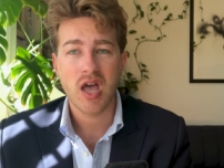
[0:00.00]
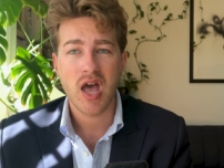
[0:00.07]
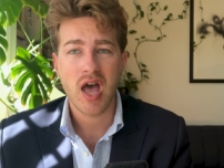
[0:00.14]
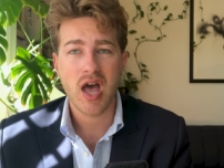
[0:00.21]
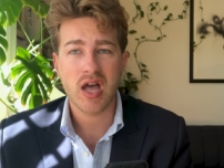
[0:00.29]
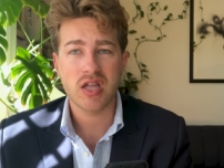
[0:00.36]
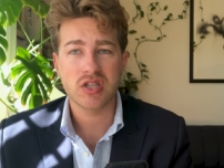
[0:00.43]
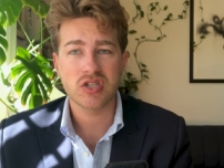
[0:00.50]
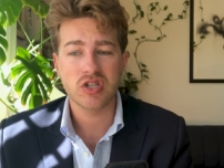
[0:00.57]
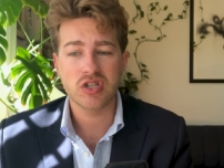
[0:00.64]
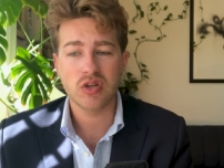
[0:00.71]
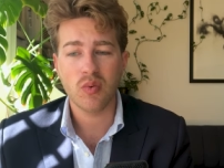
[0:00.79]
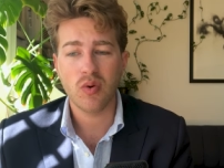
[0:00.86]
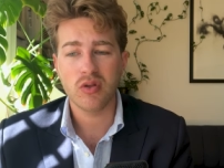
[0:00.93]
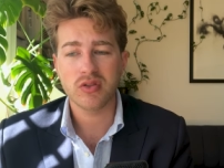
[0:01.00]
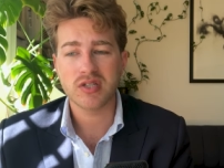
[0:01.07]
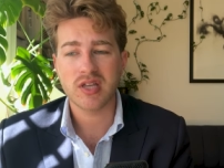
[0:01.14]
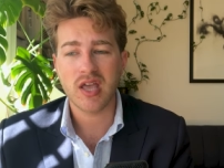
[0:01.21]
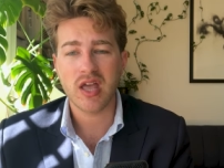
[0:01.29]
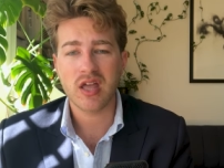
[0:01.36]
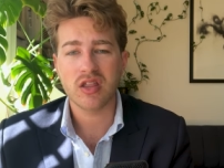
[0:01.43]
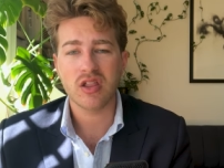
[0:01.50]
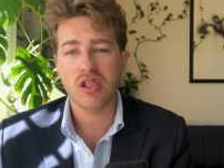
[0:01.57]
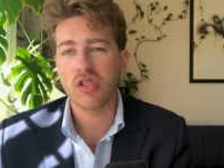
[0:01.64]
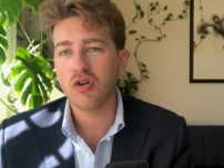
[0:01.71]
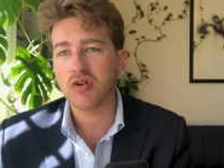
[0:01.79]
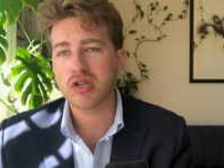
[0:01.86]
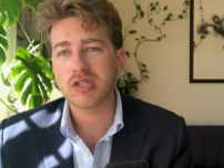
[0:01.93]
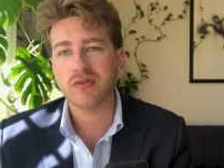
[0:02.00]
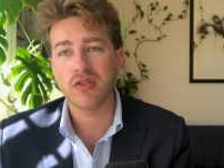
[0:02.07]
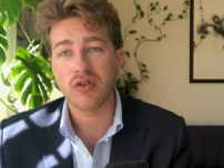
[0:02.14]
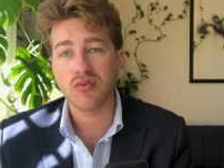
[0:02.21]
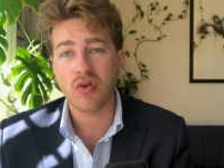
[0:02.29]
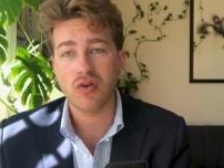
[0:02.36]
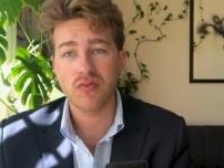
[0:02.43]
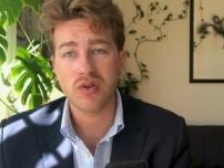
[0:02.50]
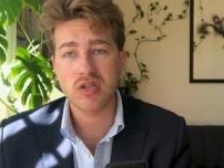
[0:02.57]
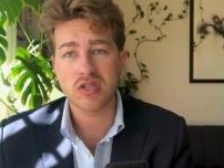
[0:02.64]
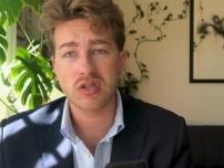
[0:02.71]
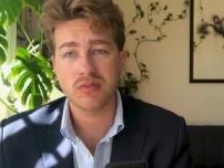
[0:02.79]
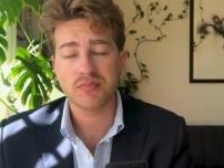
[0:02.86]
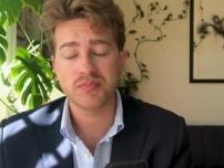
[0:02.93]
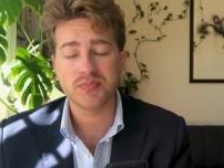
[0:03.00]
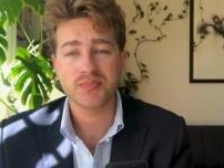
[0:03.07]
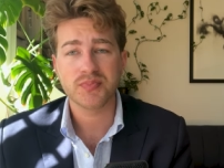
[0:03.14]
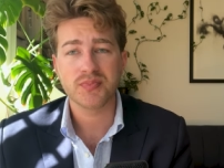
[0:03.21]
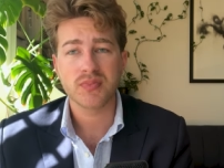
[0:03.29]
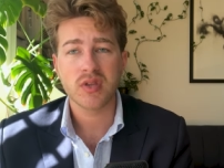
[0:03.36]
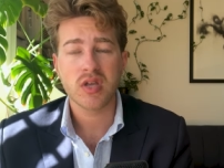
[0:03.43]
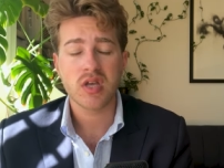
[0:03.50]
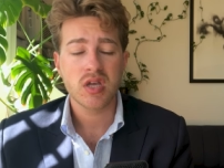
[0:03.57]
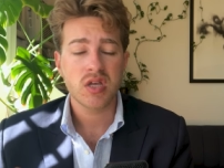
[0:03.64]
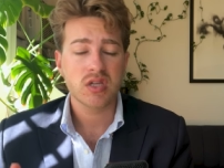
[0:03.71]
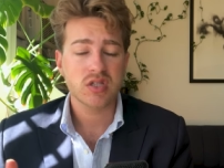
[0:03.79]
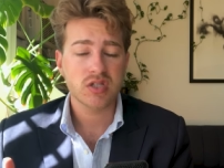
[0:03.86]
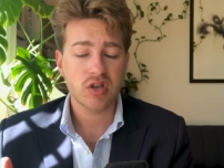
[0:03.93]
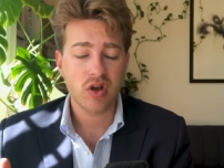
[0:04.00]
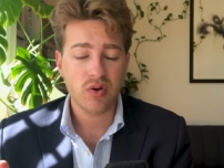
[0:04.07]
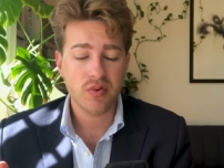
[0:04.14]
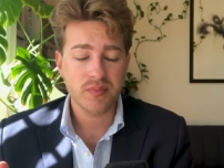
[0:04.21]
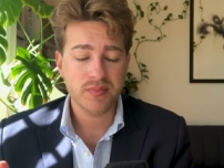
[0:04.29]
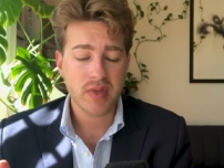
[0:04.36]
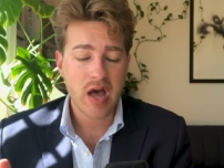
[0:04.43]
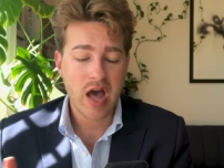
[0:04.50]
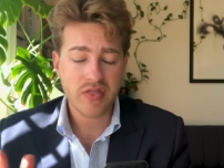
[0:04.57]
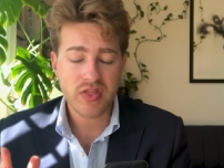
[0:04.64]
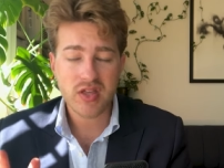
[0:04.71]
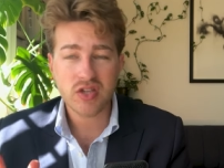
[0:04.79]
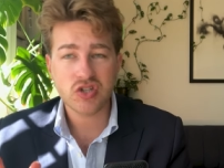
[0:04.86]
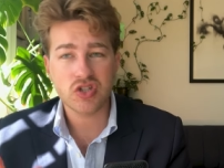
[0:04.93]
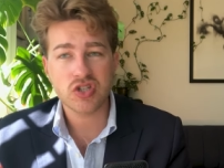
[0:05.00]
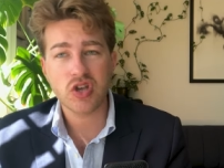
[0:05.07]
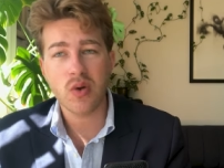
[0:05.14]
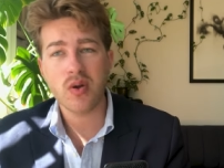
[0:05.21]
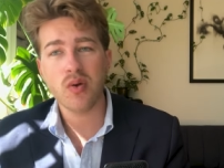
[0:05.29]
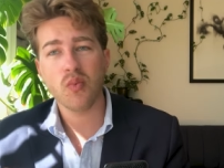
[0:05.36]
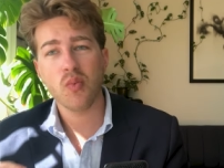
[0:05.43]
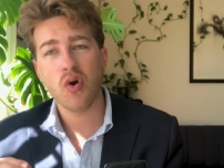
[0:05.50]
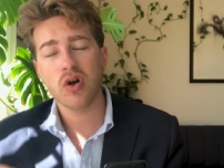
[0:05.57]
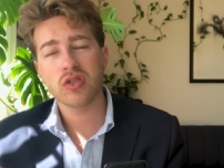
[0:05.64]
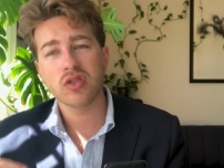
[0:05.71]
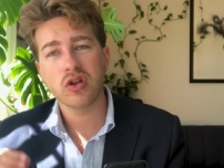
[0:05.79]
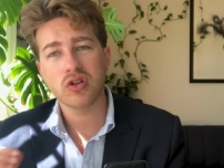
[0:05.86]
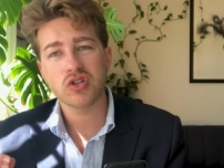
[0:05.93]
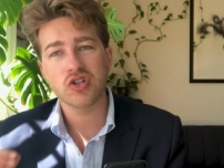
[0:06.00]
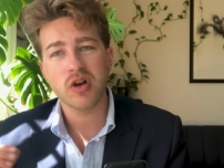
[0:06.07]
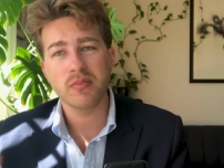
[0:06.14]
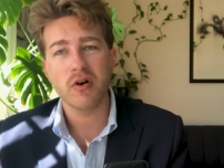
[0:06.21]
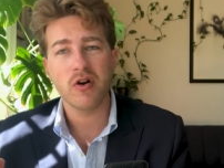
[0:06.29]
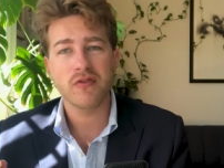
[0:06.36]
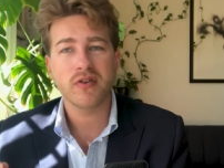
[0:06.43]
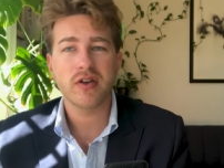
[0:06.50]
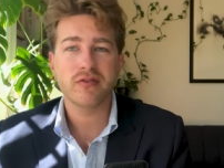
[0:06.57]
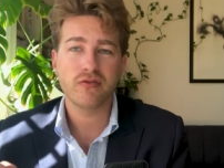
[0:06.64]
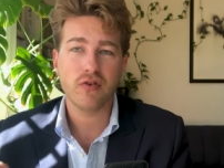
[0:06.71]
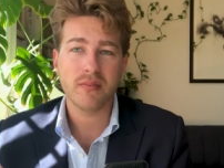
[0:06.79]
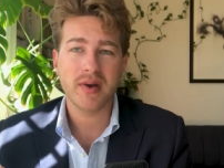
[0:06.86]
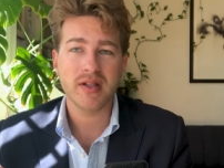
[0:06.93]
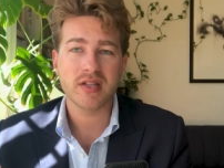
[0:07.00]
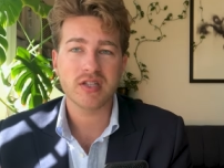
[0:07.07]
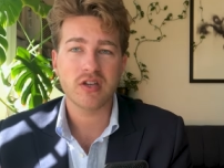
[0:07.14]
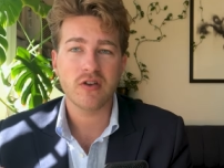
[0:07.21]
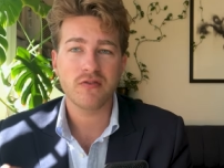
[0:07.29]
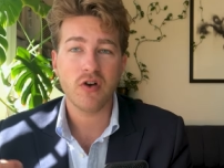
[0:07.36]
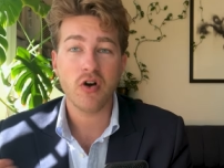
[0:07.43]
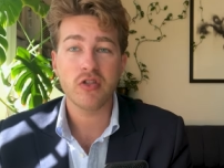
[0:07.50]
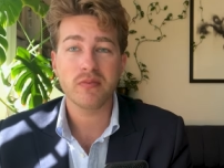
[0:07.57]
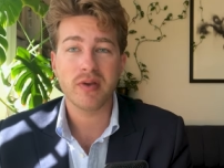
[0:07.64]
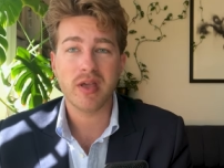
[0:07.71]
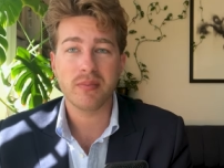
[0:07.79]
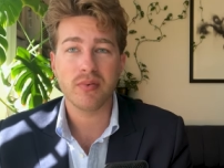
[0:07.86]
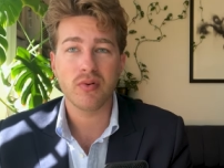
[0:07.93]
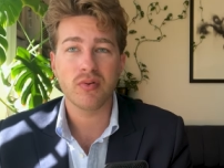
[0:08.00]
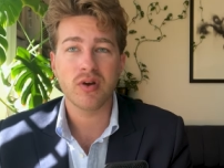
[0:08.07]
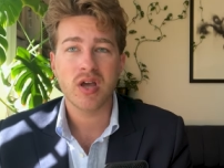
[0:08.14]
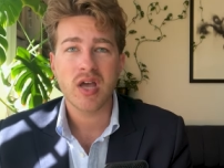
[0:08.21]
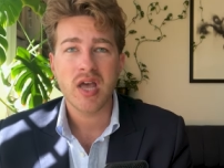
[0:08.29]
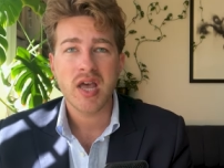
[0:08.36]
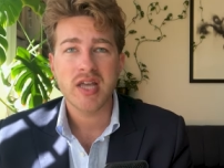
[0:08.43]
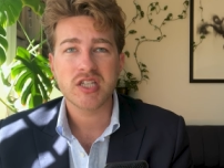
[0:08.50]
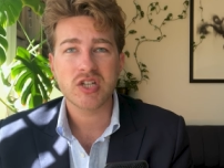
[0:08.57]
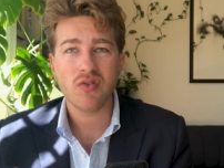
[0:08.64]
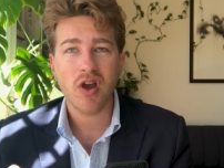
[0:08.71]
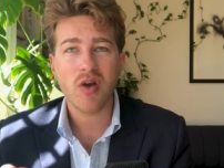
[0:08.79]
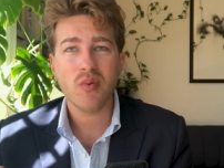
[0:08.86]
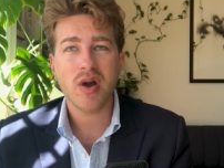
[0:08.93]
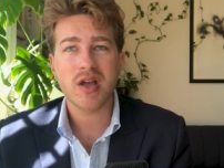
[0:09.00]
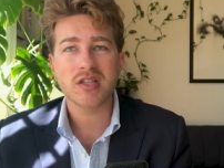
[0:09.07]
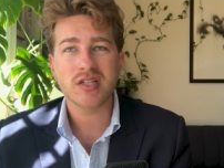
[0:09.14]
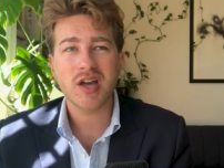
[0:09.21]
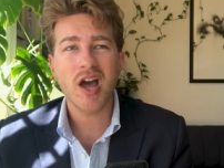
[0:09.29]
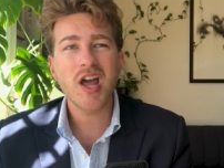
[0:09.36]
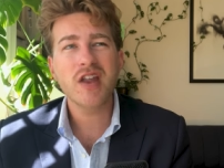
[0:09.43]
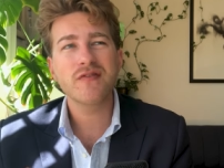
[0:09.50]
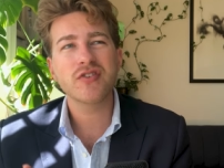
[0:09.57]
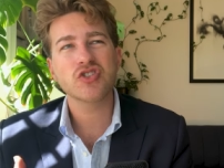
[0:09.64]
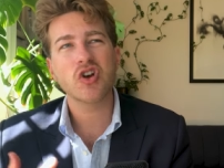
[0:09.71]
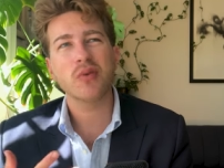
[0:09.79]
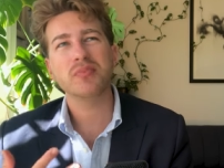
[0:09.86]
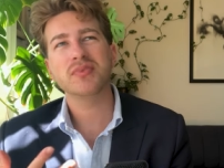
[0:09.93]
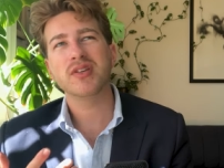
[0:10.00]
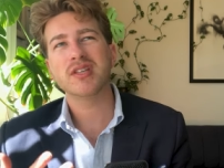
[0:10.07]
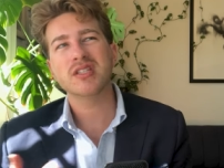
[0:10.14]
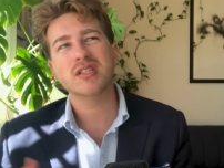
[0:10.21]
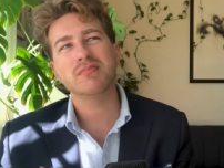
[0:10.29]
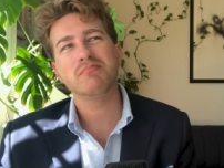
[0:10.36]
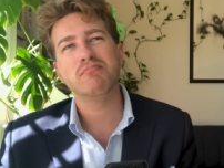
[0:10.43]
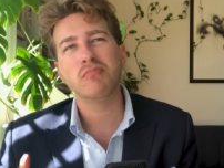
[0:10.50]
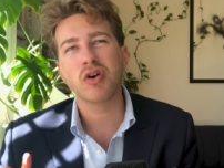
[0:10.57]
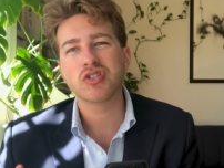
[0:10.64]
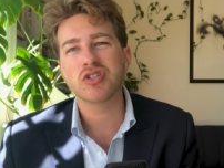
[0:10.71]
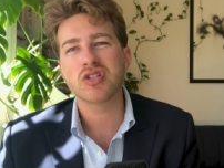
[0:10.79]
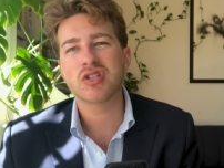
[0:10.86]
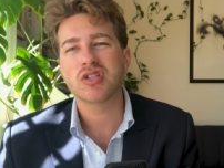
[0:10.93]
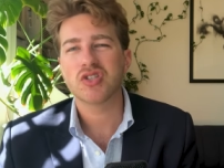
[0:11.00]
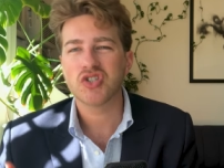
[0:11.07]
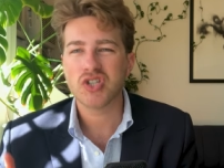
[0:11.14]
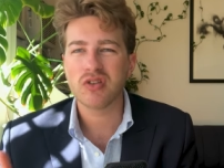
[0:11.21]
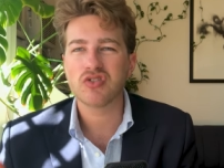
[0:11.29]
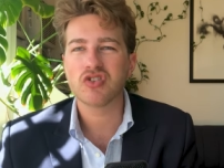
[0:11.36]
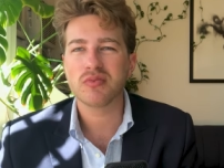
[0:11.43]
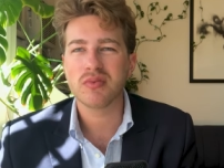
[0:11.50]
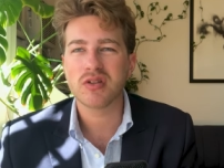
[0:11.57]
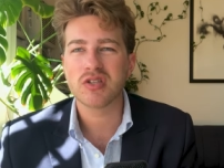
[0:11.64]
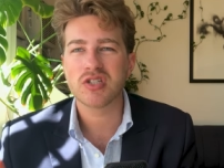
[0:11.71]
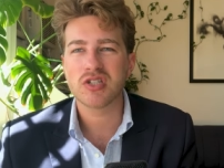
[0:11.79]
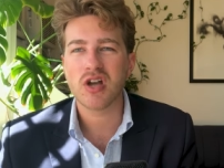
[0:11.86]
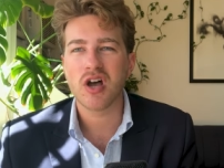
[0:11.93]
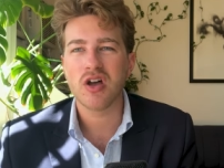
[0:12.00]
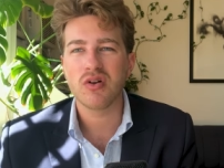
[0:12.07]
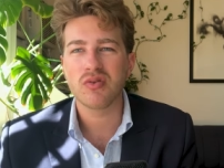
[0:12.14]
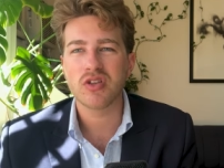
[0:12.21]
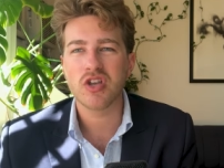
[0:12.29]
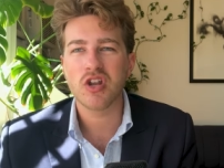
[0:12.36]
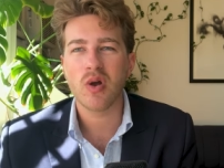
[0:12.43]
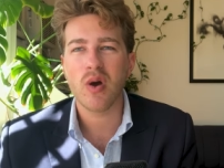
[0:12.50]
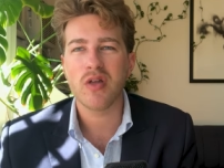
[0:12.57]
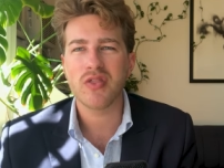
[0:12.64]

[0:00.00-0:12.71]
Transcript: and you don't want to get looks for the wrong reason. So I think just going one notch above in formality of other people is a great way to kind of adopt this modern gentleman style. You know, I